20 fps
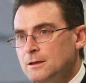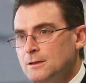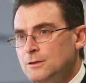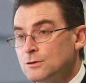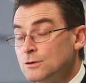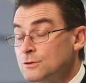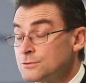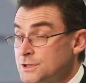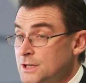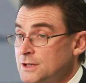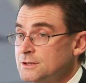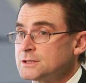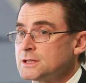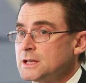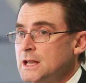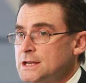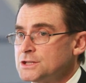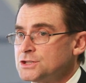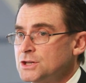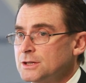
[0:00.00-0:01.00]
They're also
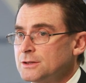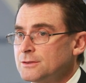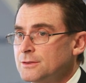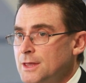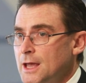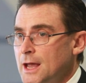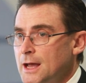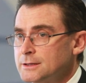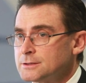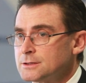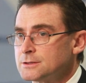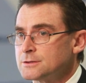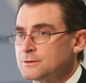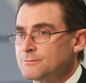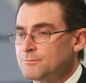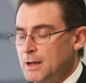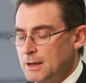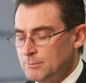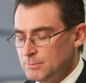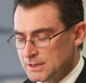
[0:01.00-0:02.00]
slashing thousands
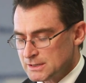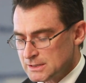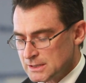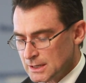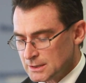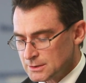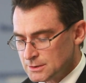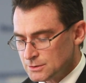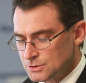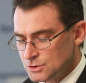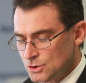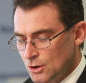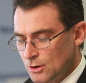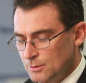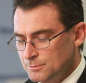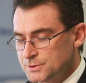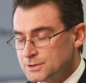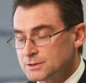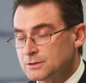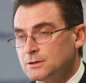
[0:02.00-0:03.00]
of public sector
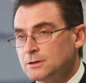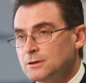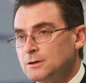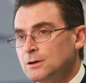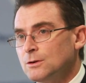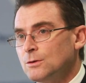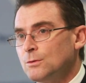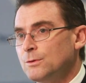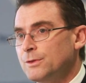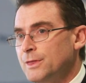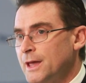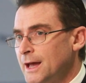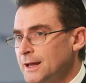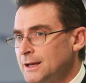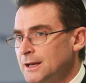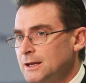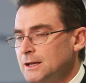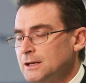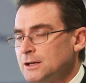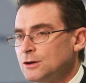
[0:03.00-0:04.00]
jobs
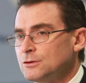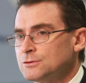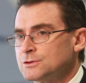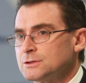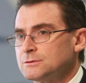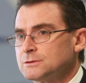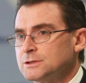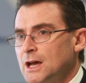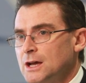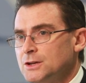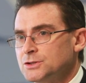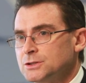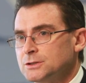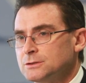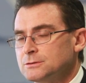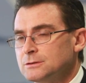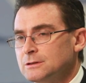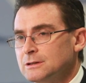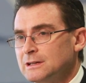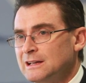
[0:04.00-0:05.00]
without any
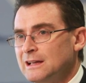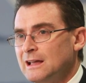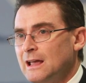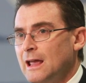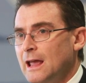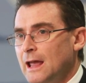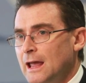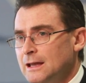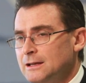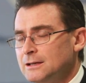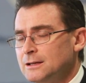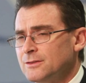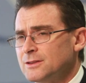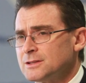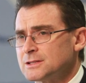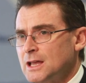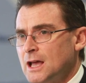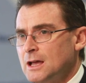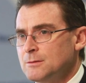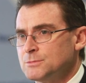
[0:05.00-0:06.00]
consultation and at the
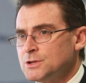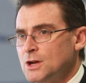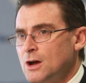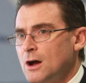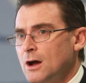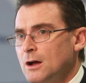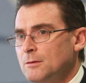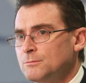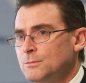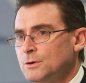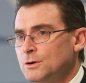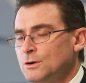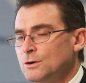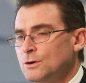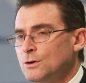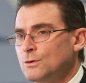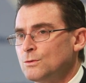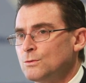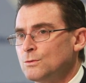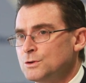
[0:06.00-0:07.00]
same time
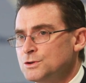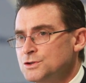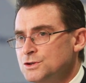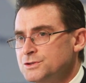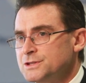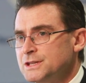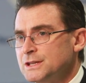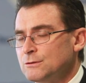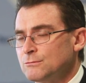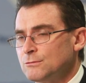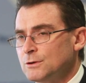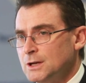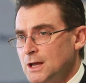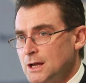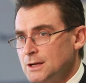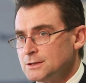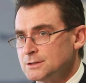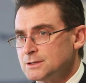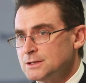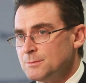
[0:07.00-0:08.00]
reducing
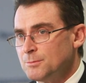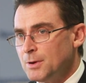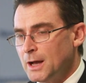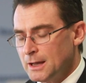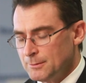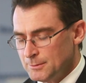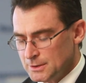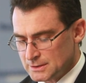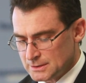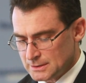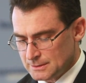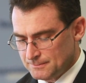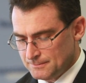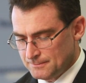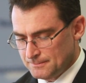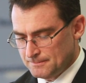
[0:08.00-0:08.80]
redundancy payments.